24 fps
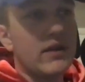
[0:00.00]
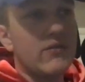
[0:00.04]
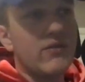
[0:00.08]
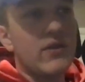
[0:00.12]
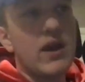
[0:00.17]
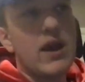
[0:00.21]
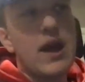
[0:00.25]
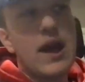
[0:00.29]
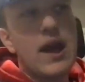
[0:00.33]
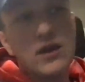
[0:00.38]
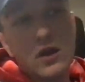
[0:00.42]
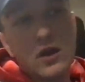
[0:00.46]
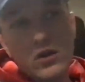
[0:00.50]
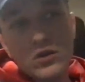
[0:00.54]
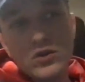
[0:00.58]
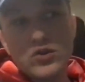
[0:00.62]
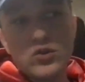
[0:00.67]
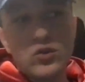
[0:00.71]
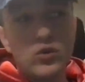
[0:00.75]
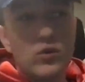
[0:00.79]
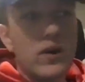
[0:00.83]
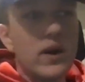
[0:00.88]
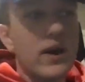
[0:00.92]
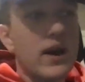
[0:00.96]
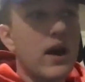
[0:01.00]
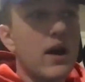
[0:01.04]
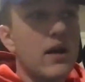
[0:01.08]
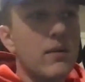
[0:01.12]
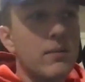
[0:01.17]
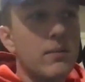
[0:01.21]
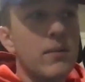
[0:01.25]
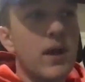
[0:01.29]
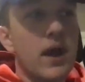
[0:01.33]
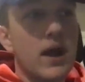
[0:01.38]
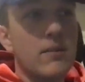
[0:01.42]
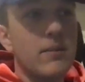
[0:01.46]
I had to go to school right now,
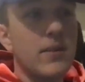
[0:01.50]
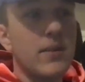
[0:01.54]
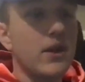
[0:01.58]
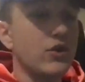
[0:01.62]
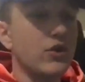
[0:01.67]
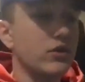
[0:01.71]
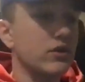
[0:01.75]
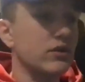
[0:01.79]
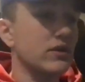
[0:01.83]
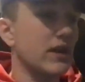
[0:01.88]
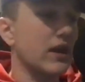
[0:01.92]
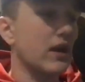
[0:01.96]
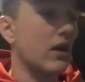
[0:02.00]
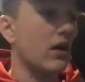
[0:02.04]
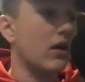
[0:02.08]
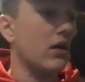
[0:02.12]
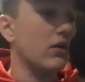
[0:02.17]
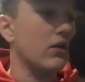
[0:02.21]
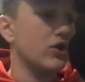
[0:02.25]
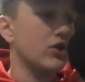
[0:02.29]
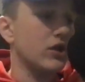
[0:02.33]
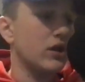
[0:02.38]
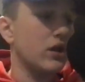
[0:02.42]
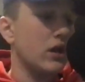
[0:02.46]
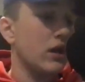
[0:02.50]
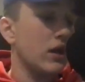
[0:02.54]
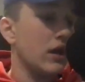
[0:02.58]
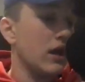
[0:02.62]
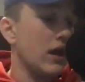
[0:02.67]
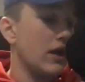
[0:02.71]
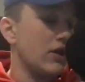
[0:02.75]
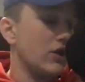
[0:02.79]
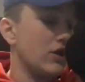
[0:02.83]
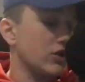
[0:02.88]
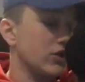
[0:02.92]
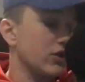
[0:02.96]
I'd major in psychology
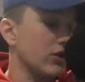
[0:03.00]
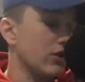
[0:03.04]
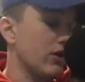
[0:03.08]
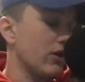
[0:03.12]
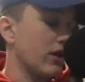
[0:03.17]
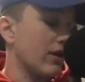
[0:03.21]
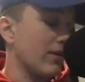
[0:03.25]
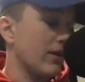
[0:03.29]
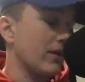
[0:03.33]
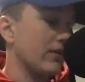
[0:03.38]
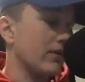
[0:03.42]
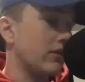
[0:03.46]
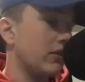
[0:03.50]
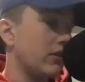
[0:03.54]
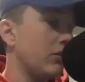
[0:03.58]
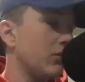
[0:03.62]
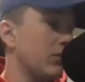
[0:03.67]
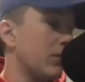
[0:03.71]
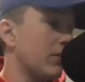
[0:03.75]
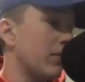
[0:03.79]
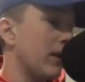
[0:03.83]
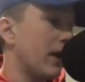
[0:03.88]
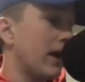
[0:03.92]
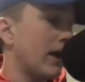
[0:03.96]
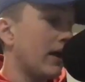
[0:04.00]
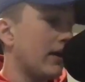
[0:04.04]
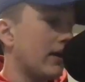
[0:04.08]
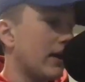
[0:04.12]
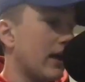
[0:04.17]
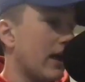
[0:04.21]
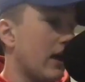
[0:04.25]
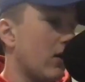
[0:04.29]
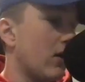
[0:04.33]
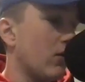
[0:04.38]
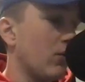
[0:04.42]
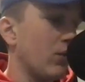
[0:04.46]
and just learning about the human mind
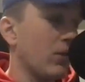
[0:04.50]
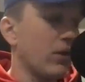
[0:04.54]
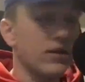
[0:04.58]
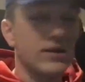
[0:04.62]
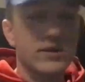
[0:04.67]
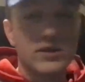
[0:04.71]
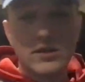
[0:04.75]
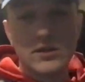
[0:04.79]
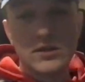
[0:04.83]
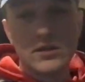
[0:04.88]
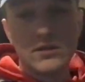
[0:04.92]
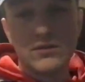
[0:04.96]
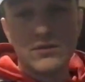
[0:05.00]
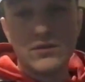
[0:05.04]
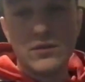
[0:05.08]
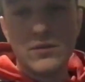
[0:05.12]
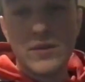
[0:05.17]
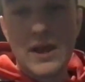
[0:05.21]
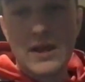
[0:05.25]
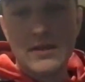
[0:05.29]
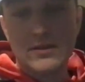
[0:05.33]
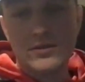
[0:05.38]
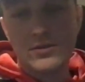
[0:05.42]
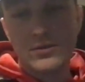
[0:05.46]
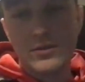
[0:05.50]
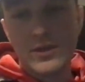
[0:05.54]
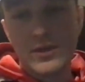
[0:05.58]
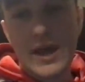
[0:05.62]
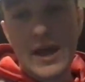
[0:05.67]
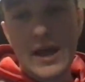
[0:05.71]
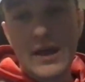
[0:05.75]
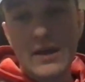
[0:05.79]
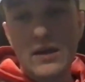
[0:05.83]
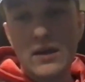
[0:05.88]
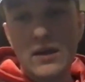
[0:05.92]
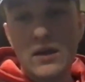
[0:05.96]
and how it works. Because if you master
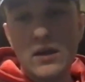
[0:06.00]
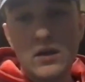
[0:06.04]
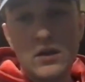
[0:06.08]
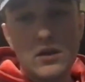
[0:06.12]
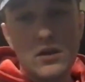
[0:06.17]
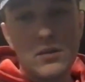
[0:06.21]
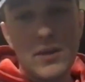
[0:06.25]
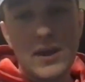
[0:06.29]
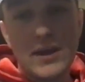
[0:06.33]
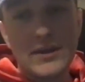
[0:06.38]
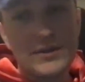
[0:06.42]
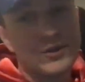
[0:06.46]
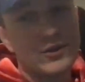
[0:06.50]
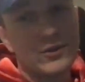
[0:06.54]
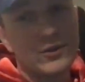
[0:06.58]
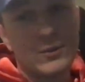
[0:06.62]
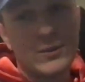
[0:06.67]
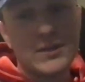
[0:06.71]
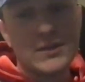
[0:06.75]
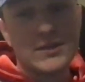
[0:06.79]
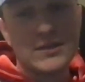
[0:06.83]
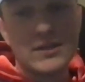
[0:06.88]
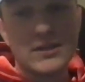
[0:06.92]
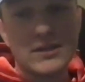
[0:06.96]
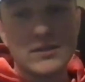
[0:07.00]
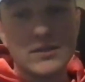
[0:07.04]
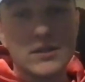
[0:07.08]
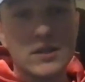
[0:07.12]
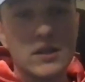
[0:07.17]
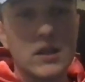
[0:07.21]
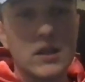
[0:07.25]
that, you master business.